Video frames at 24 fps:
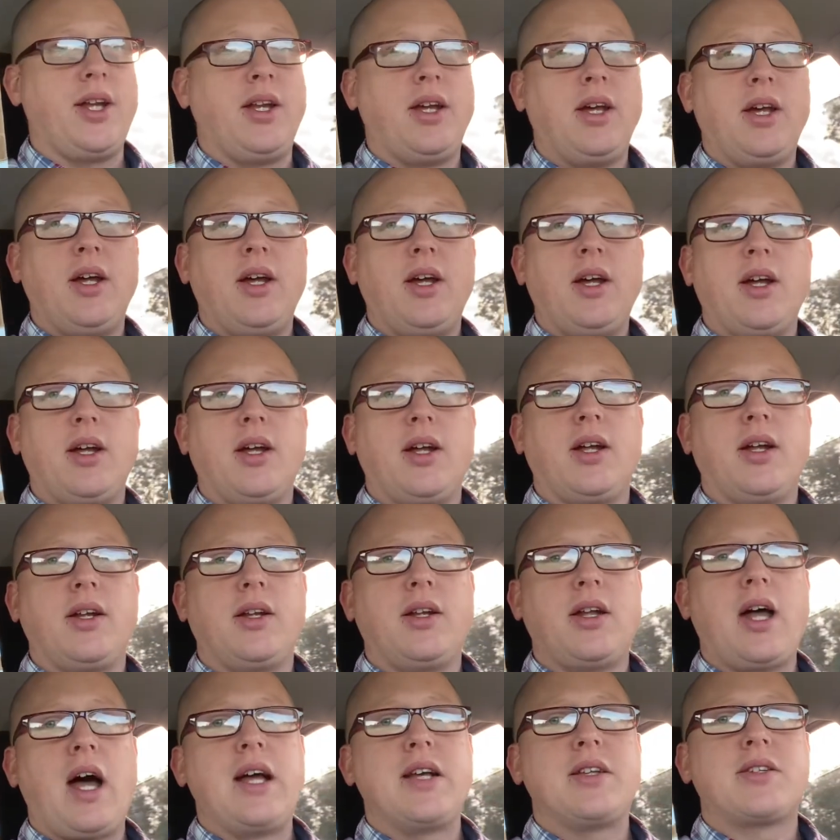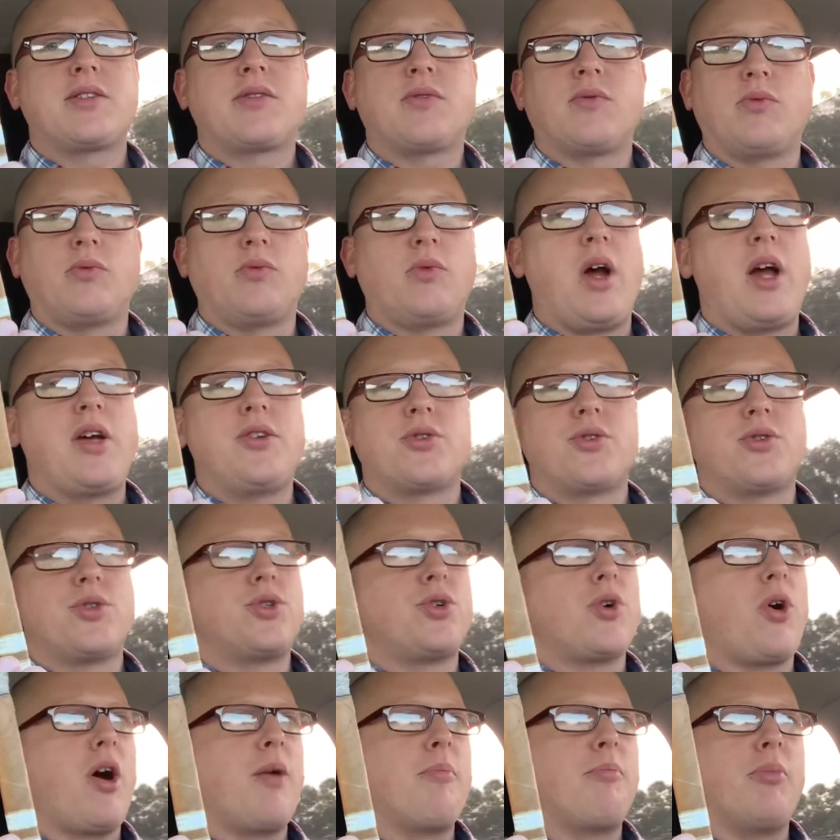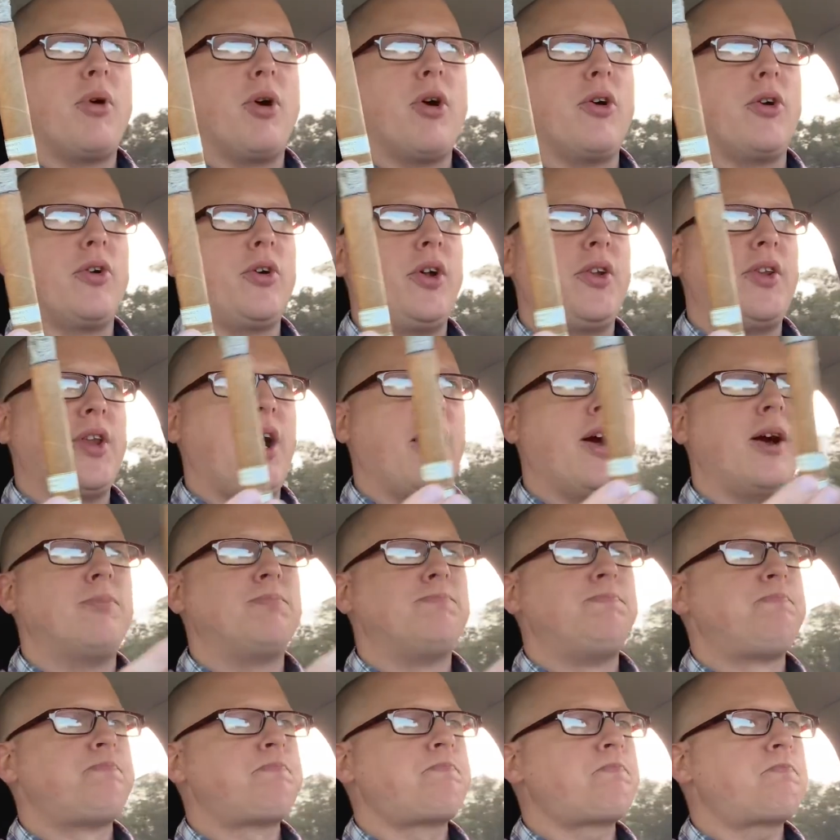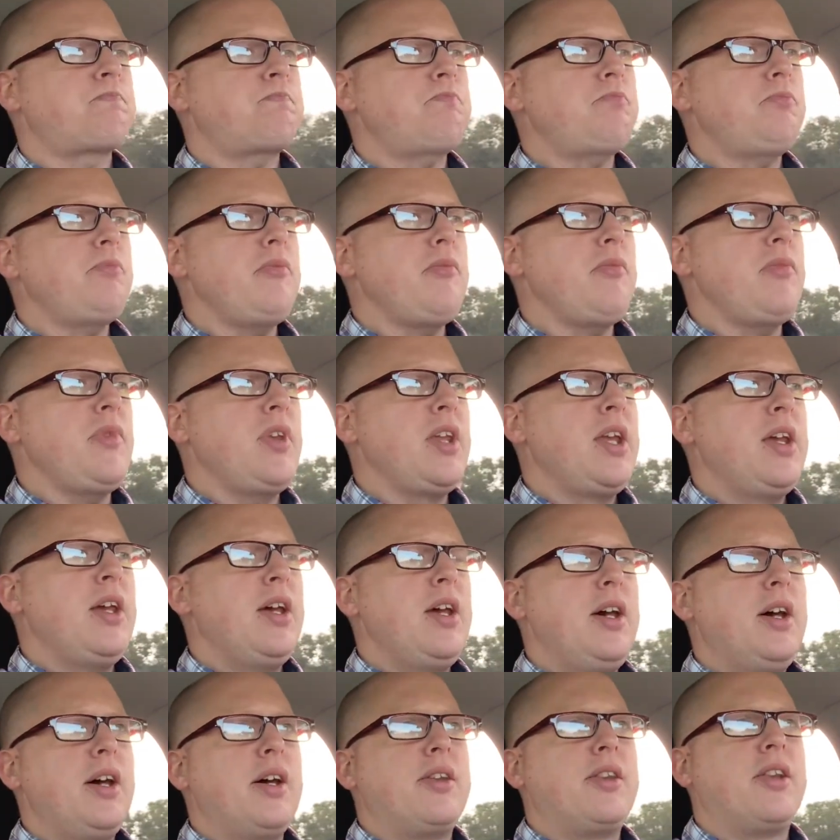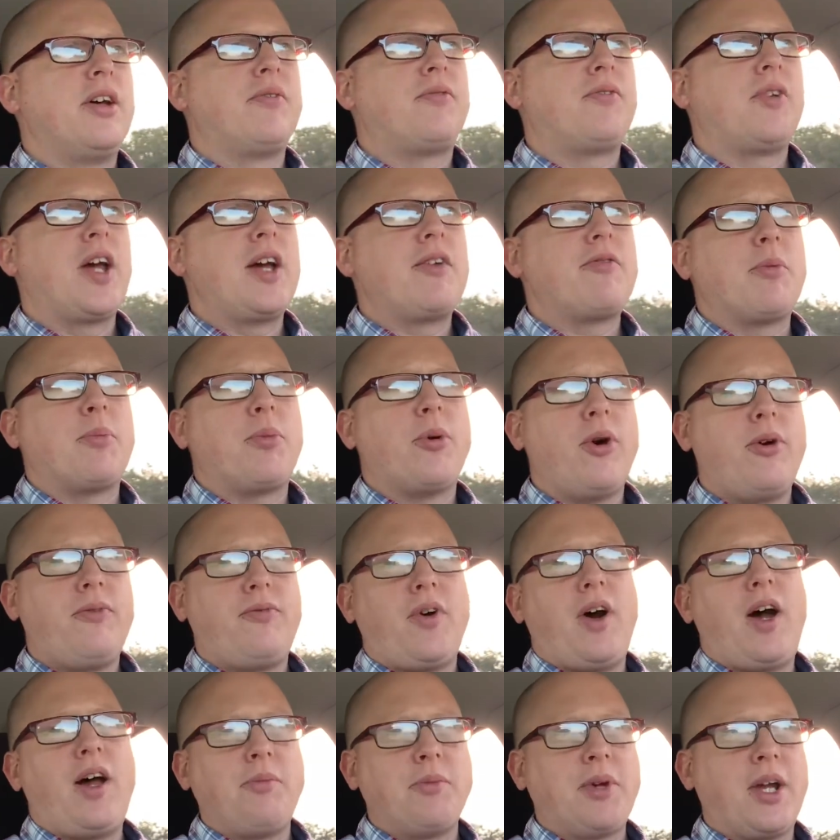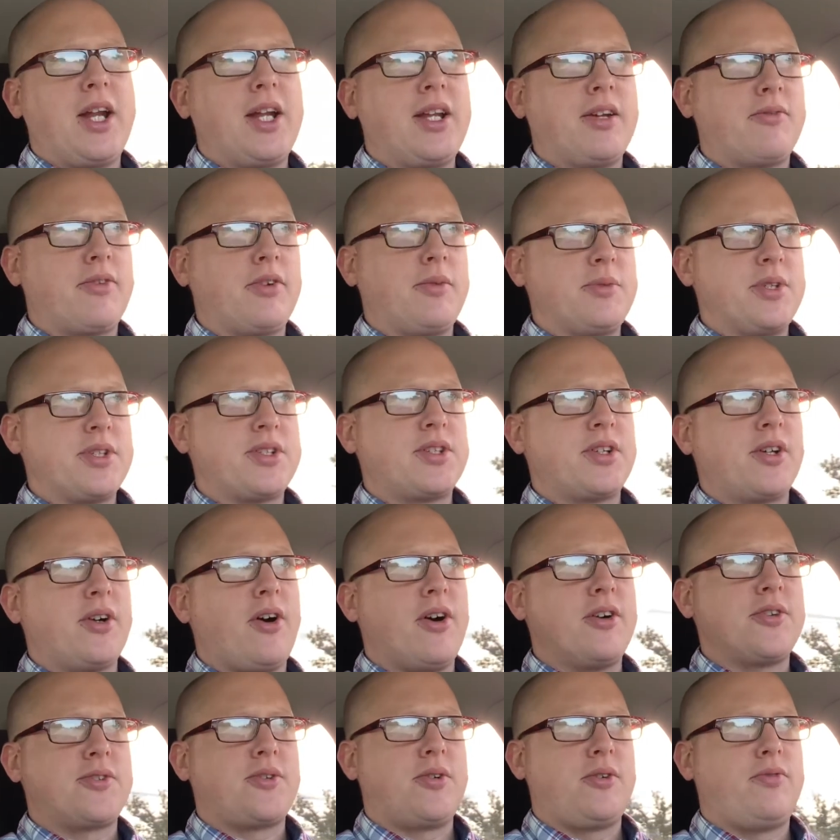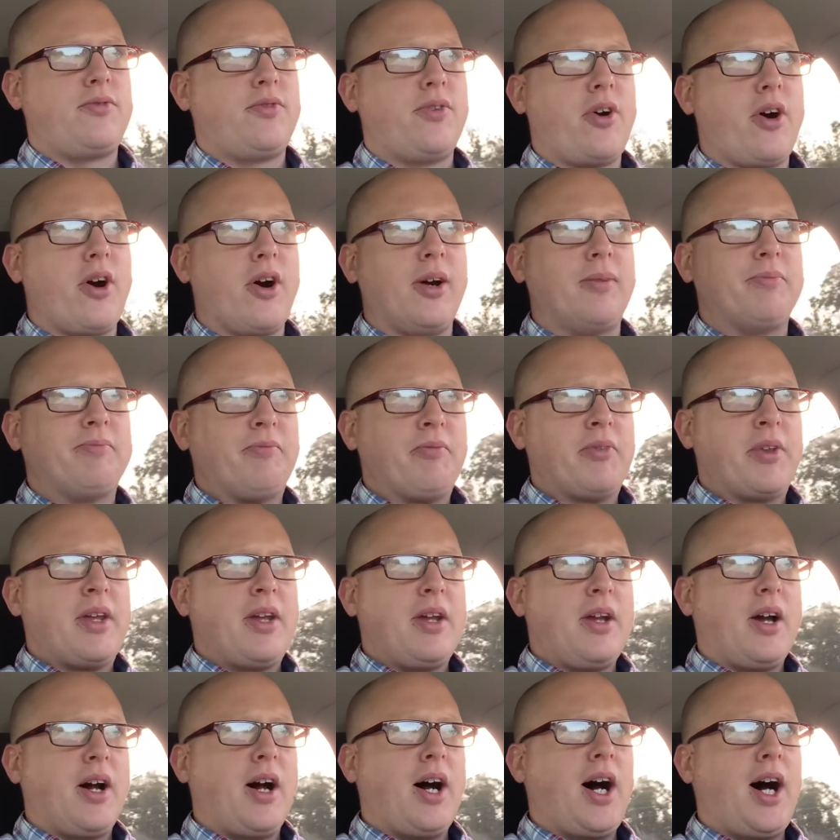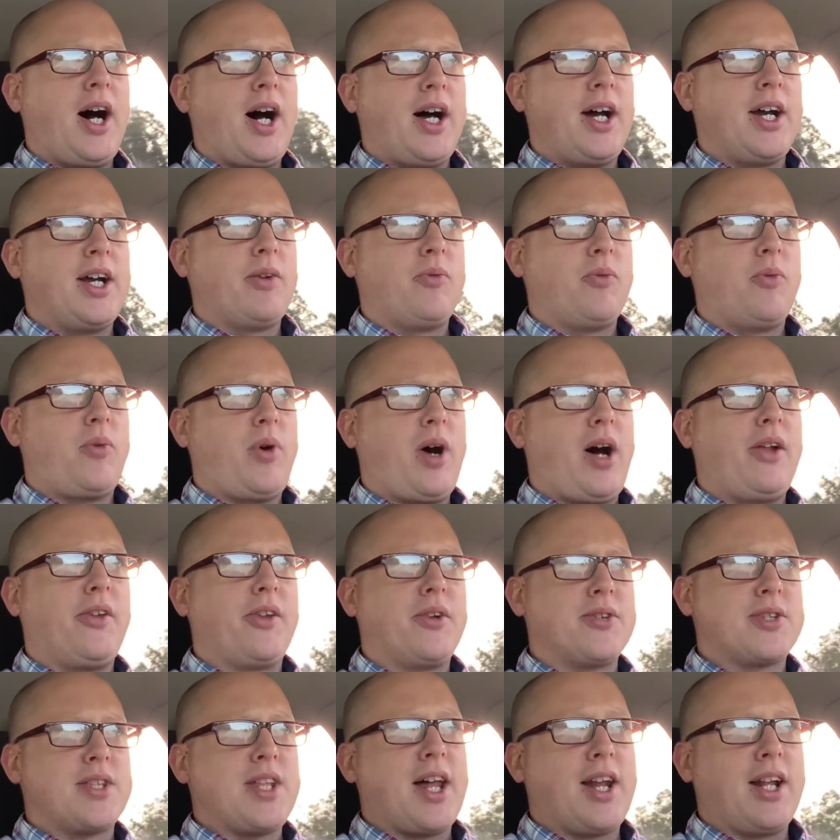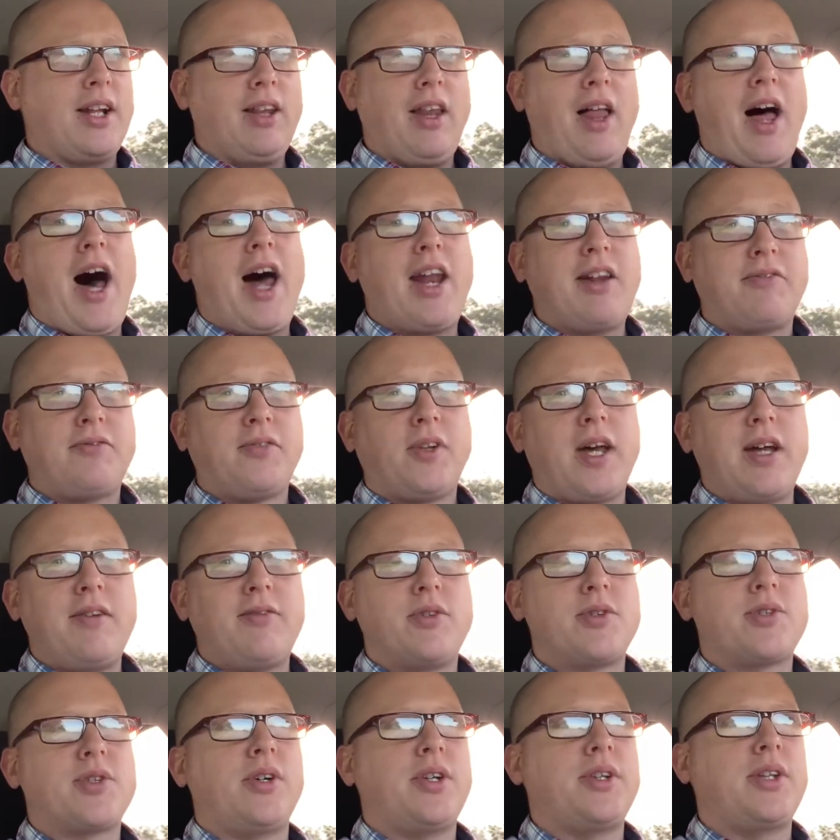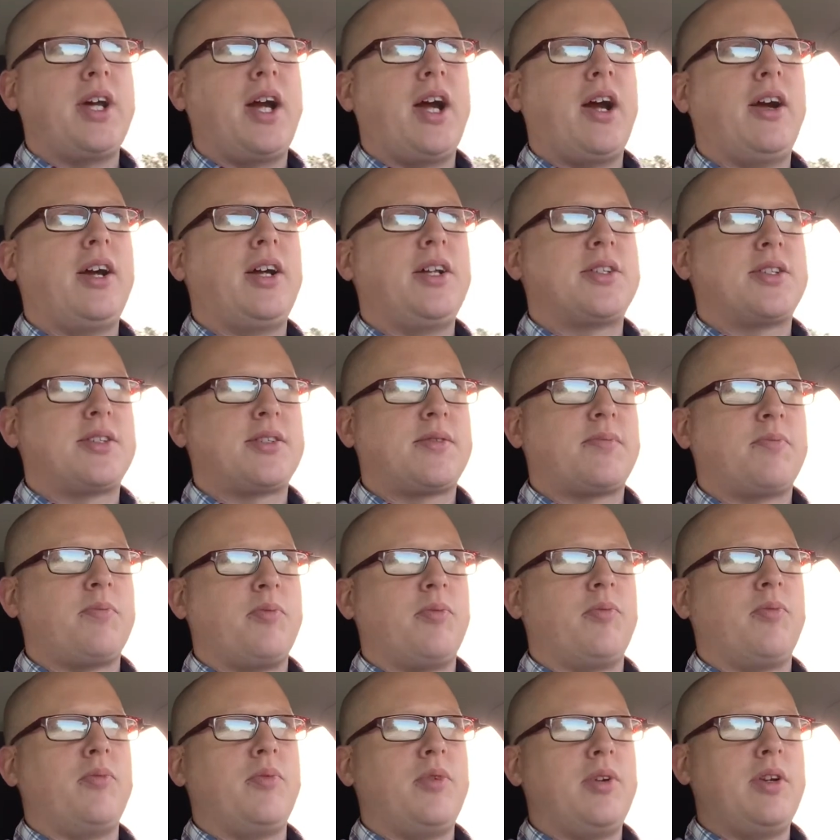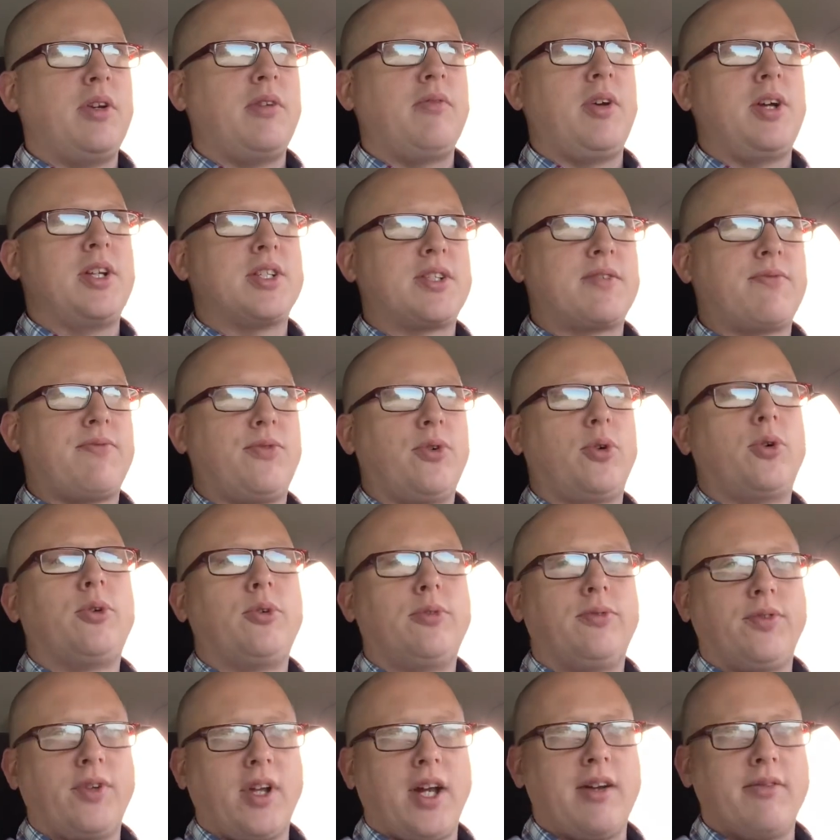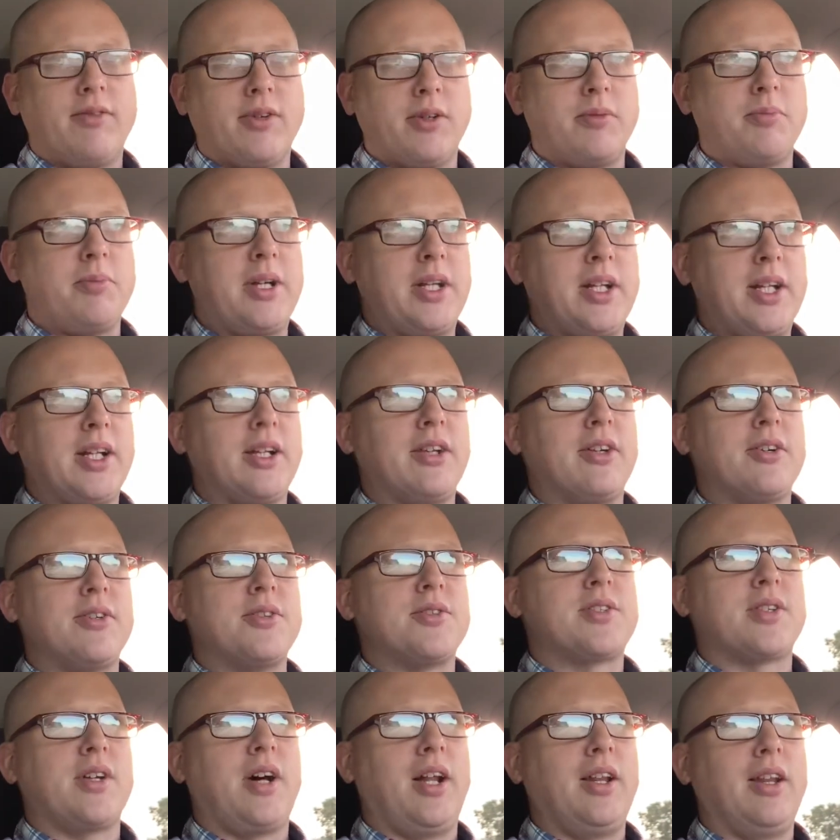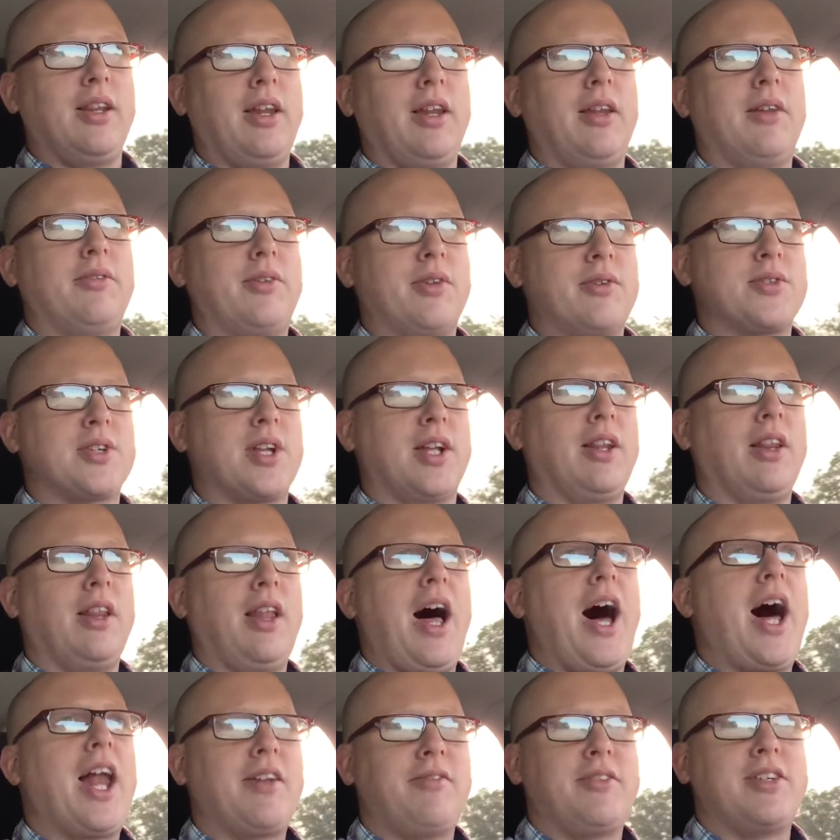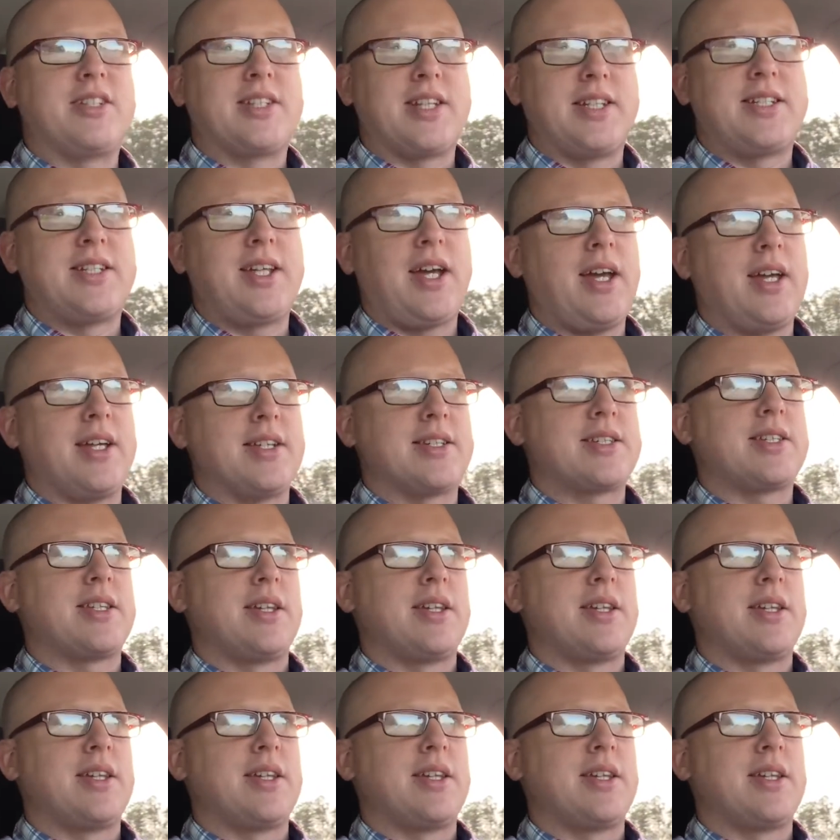Nice razor sharp burn on there. The flavor profile I'm getting from this cigar so far, while there's not a lot of flavors on there, it's full flavored, meaning there's a lot of it to taste.